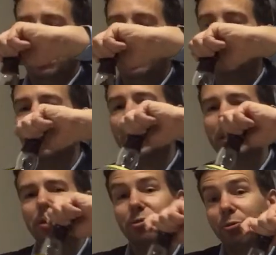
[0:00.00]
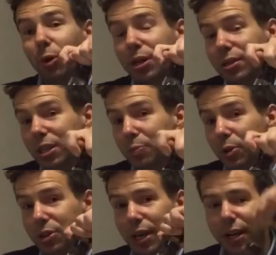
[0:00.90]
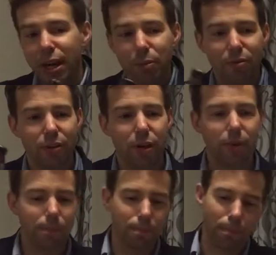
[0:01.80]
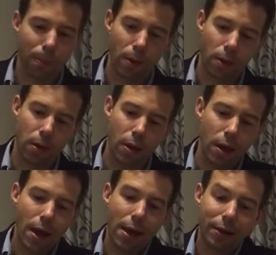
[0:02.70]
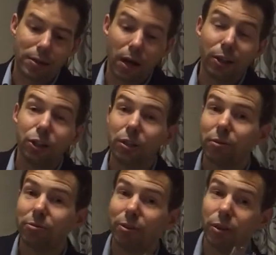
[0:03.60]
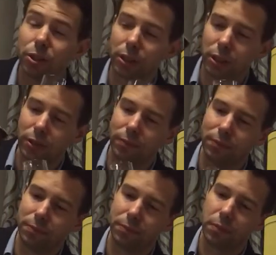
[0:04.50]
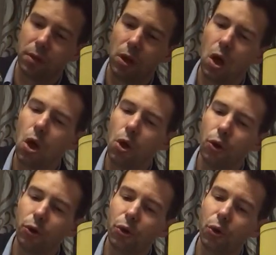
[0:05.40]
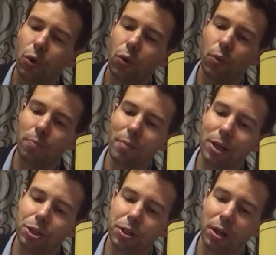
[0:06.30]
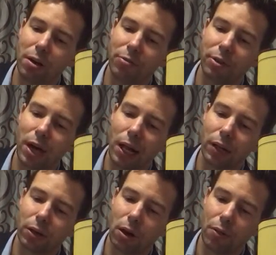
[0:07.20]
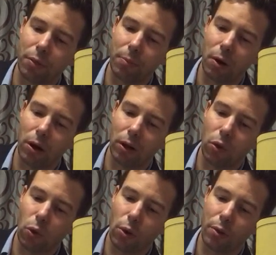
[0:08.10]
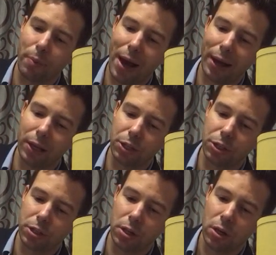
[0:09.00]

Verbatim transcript: This one is forty-six percent A B V. And it's unchill filtered. No mention of color on the bottle or the package.